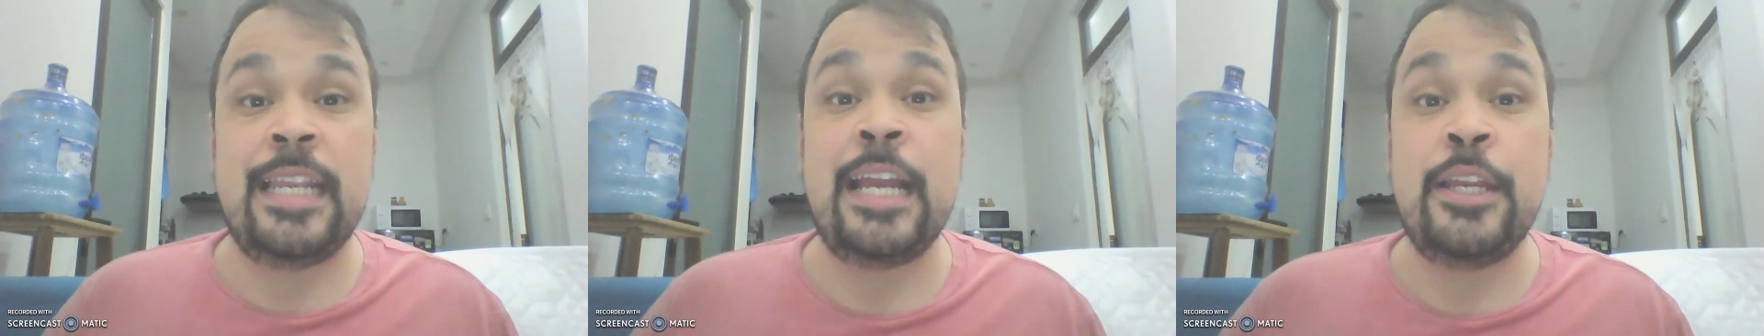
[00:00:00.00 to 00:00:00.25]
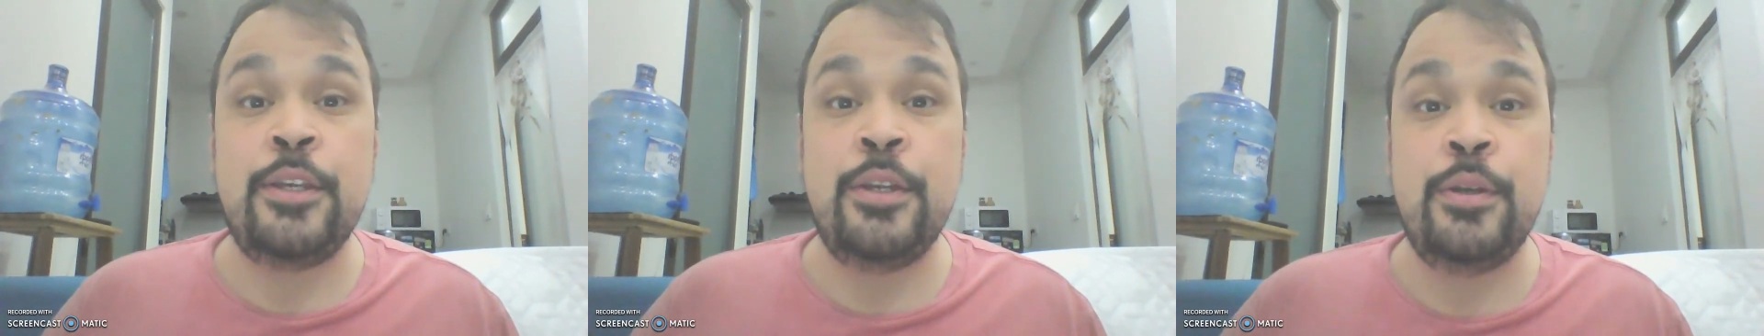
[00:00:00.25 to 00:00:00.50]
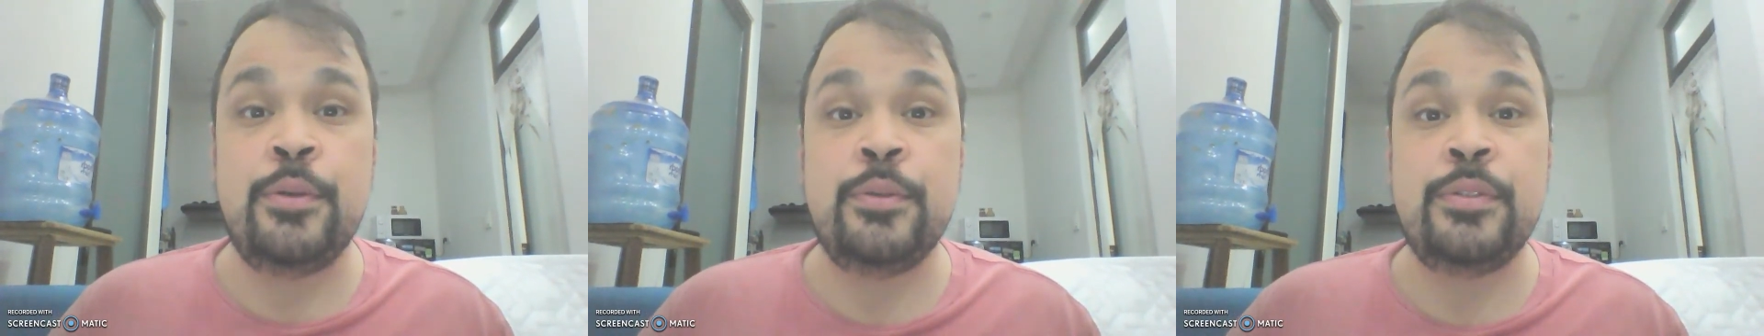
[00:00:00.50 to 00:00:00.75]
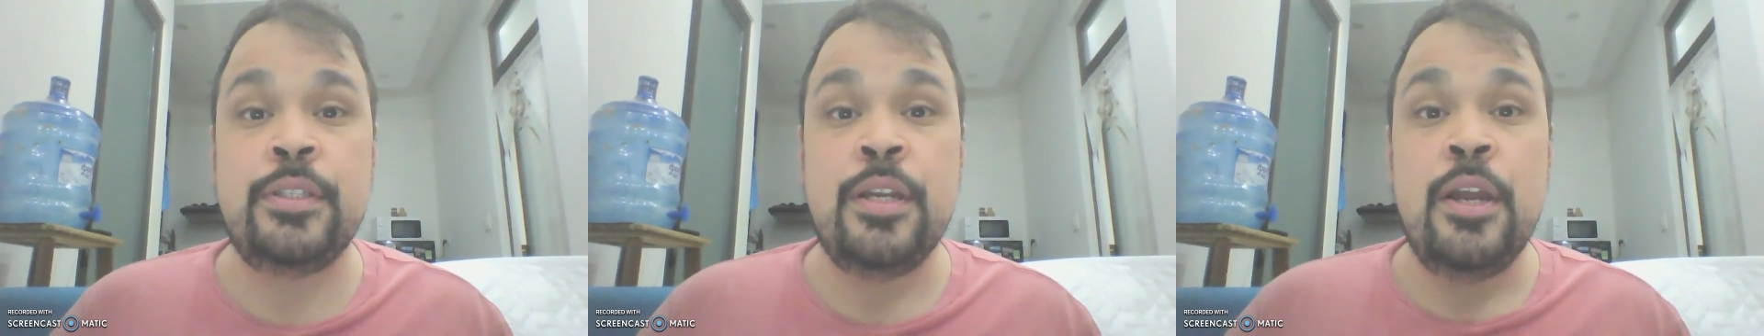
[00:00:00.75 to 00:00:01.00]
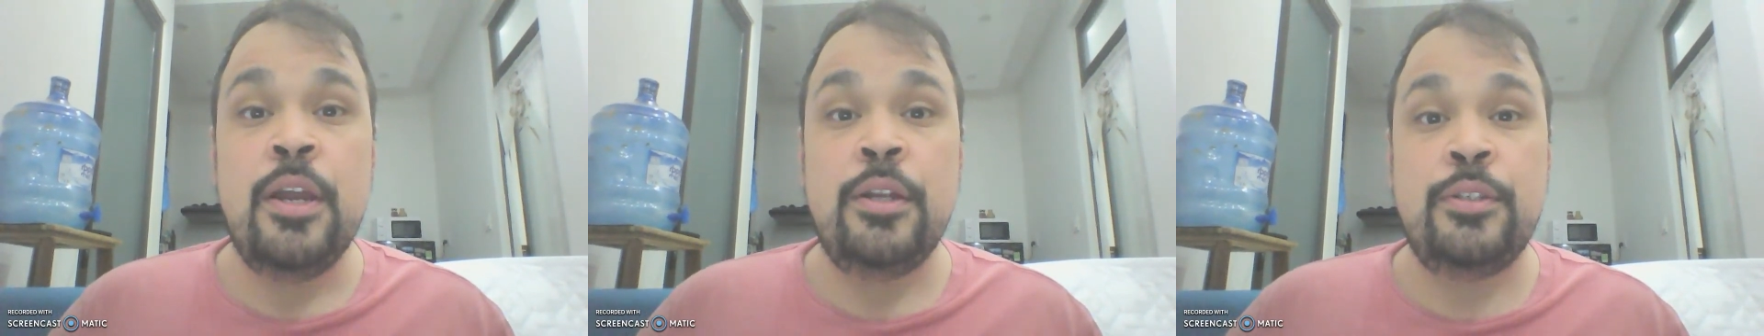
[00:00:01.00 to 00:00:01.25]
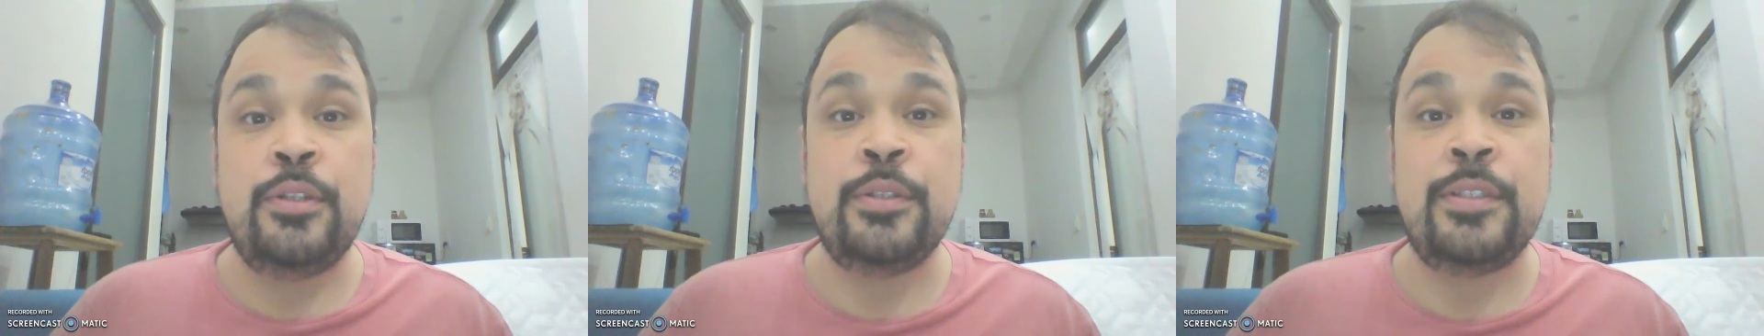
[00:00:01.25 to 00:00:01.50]
I used
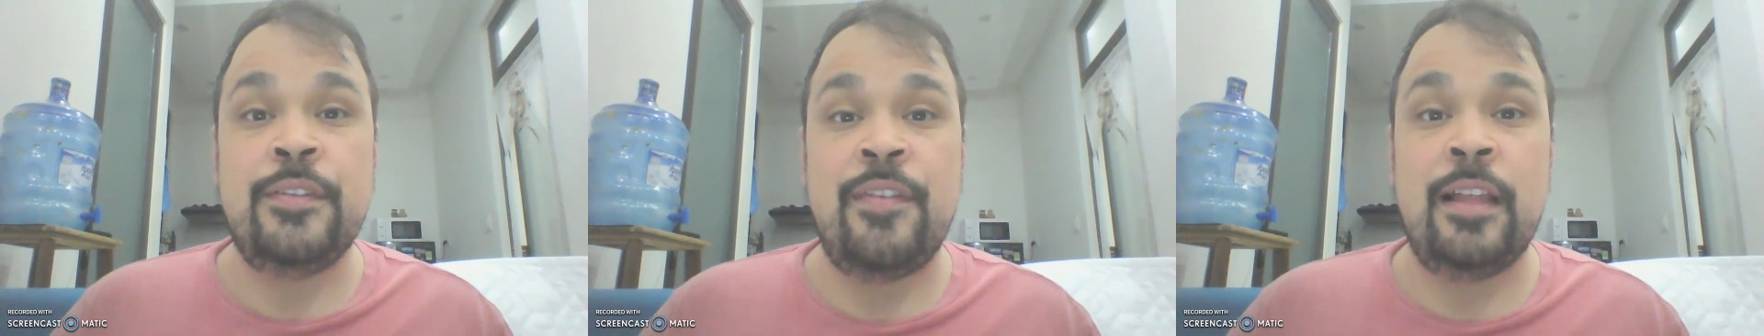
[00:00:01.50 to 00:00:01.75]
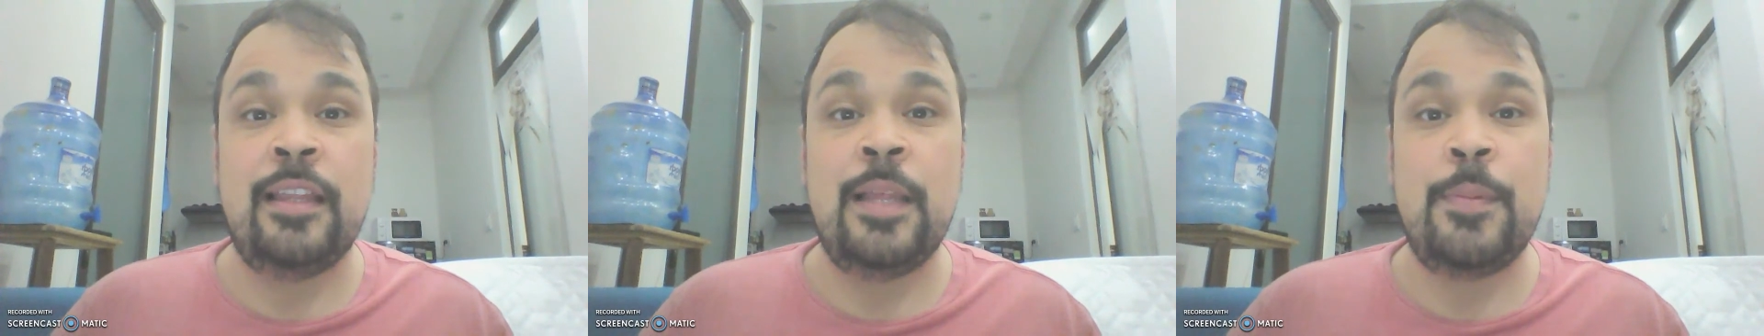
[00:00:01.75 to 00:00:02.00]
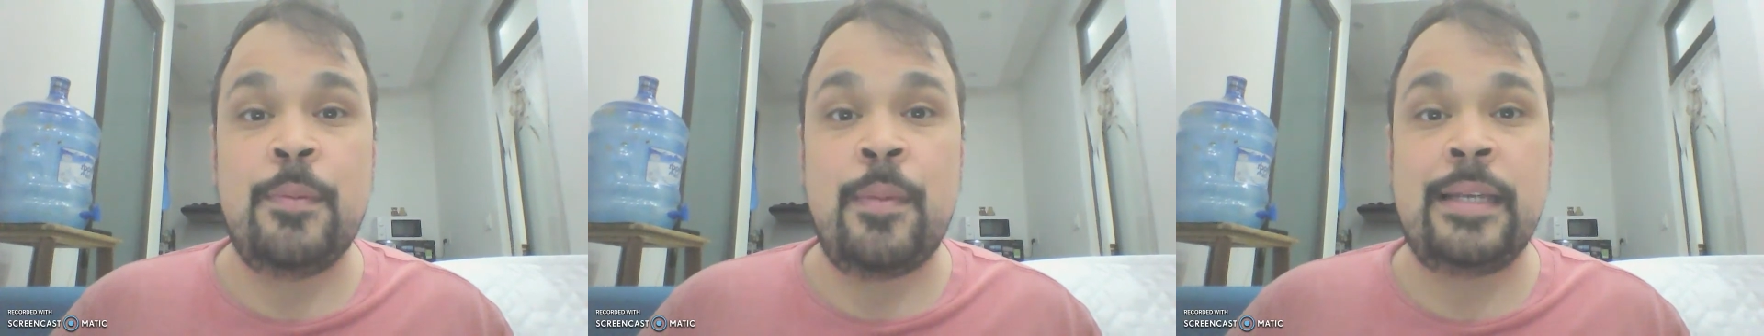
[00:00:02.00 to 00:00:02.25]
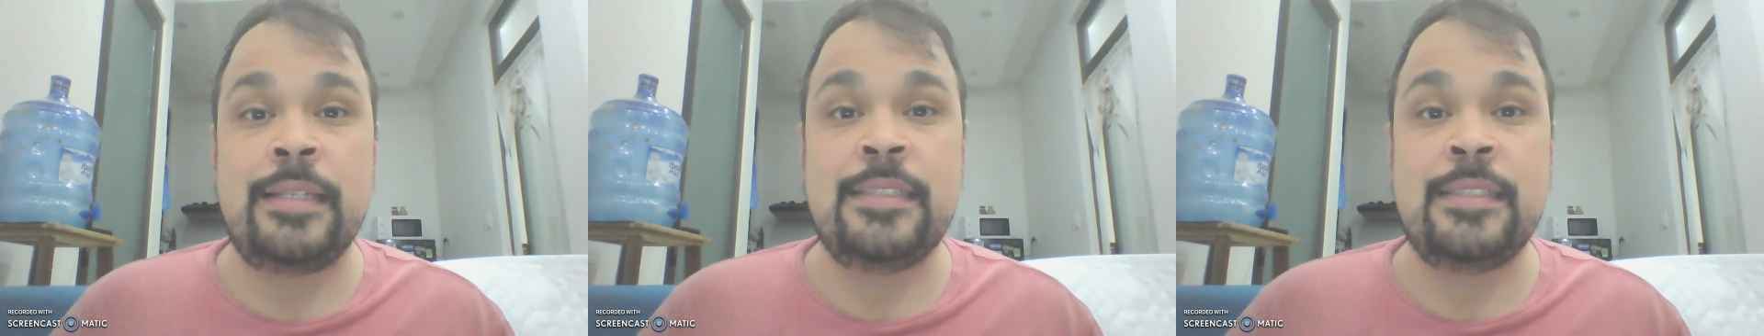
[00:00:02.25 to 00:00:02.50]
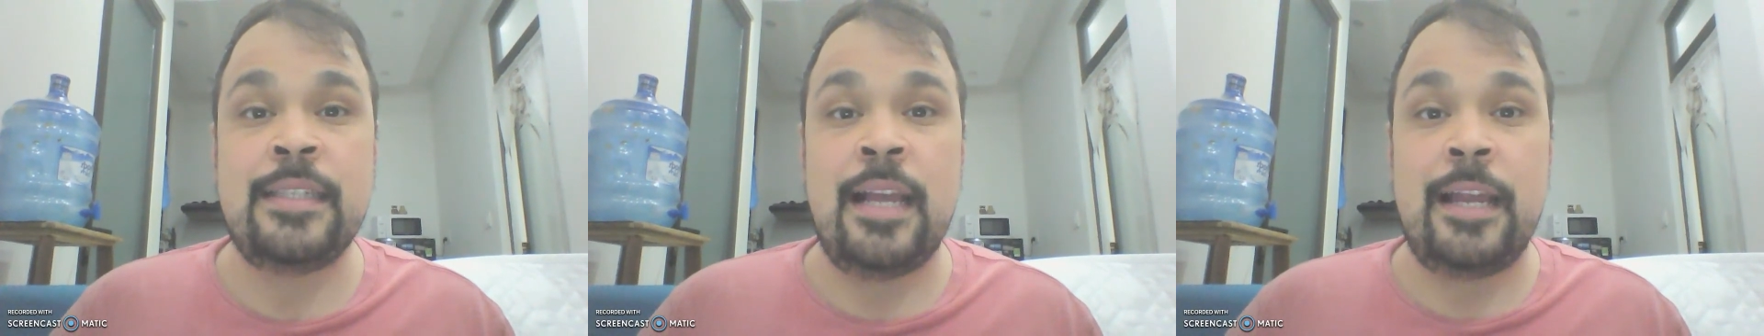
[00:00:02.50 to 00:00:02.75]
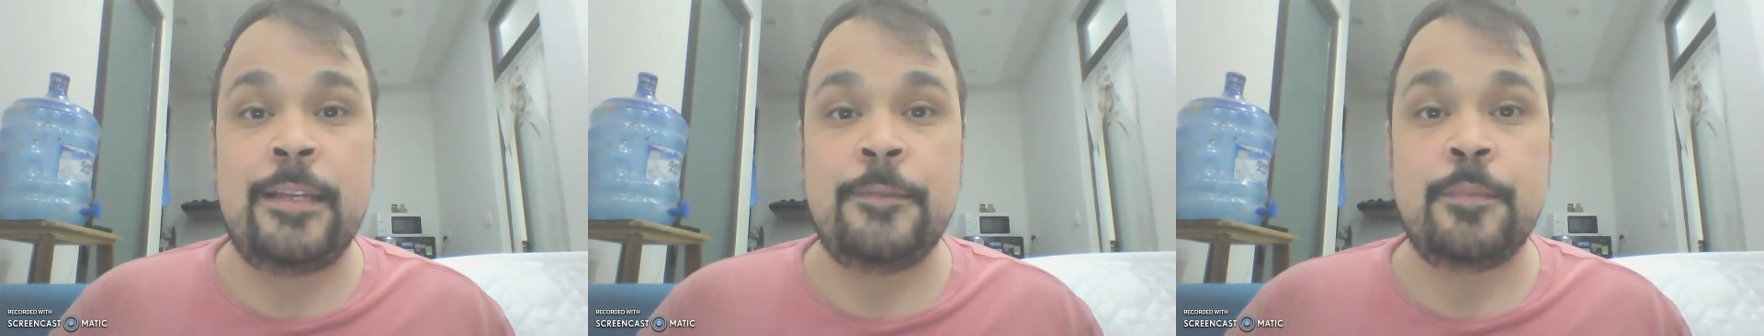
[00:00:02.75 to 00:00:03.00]
to develop my
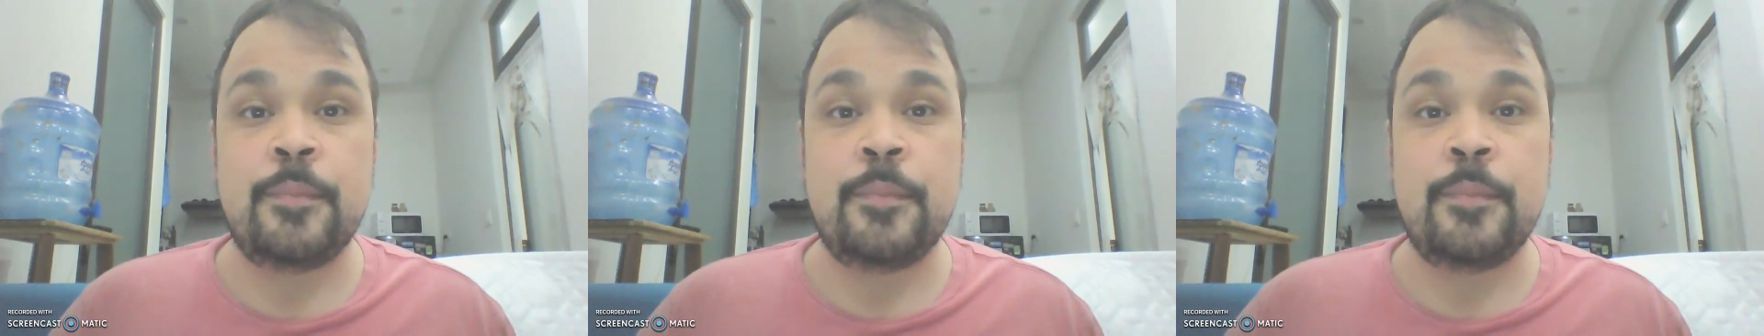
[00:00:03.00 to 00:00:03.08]
site.